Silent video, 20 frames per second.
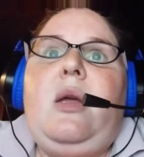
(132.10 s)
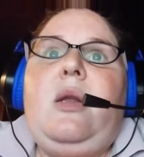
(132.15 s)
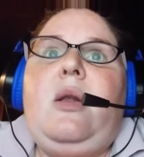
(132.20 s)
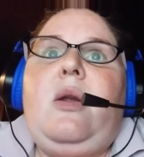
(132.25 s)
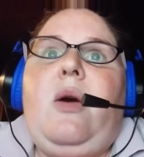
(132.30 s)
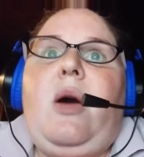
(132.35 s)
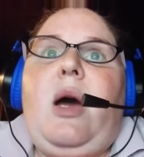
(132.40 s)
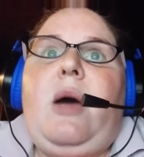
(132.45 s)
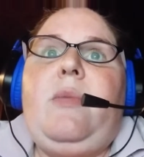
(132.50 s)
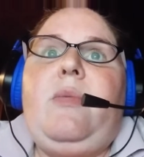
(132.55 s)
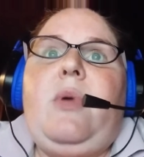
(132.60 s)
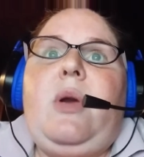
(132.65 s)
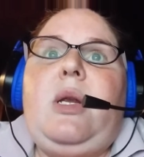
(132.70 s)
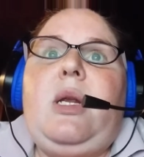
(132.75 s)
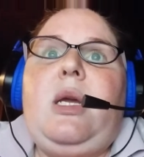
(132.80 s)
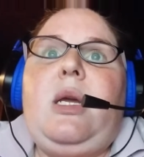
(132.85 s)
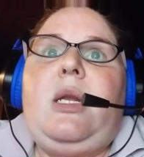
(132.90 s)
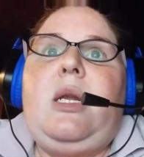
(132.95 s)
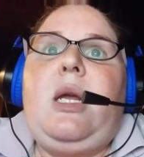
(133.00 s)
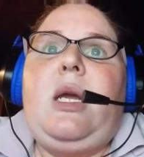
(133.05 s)
Now,
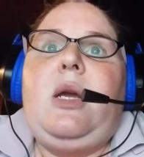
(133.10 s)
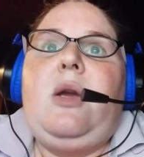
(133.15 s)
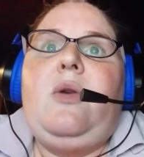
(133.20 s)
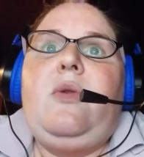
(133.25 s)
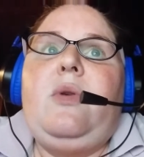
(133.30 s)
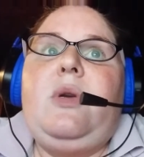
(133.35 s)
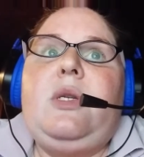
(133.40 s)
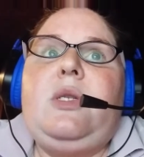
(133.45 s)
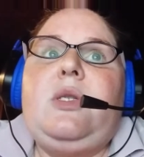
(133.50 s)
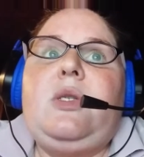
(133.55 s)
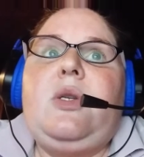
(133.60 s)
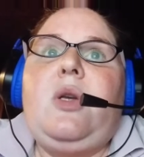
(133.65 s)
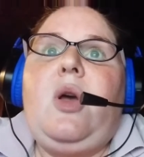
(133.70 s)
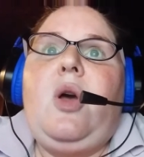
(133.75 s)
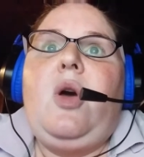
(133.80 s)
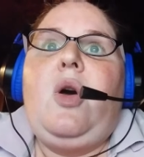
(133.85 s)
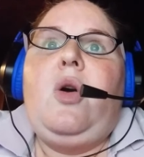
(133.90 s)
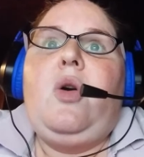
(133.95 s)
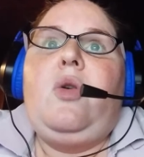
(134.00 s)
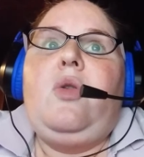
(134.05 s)
operating in an increased
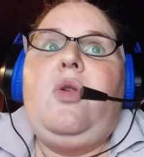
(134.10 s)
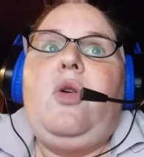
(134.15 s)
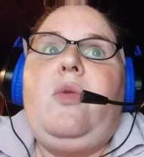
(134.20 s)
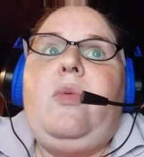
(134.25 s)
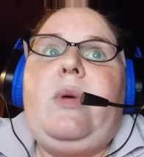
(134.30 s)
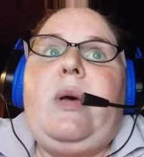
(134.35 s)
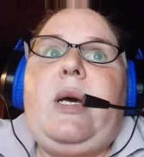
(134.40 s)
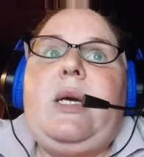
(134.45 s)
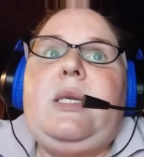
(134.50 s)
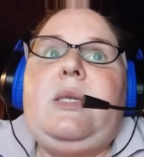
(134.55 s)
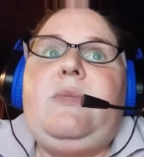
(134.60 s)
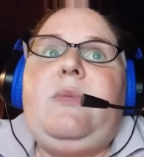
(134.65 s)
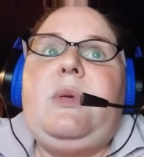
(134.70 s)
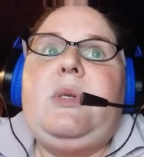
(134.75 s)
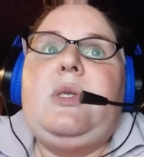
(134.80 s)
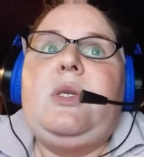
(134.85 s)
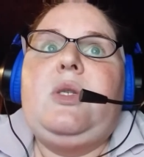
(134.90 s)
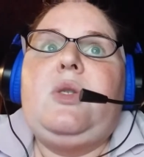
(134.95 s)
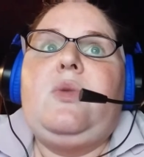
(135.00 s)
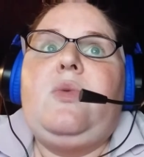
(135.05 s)
globalized
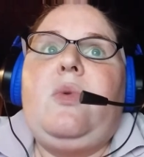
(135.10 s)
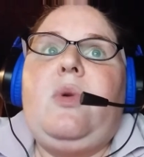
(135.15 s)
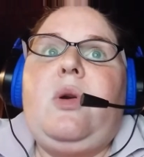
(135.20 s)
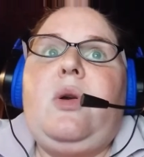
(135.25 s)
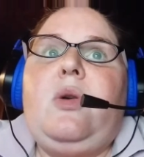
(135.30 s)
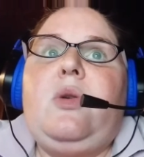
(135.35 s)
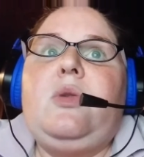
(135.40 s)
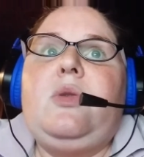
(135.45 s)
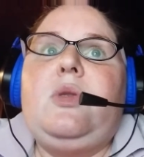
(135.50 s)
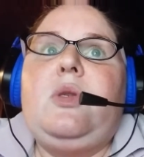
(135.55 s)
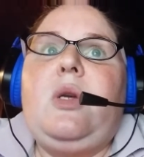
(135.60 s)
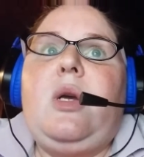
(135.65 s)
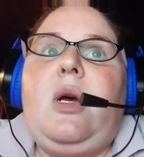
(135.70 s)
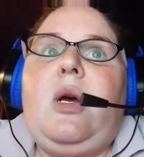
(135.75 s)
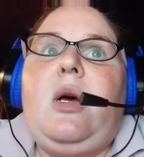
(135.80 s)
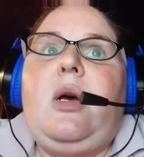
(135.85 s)
business world,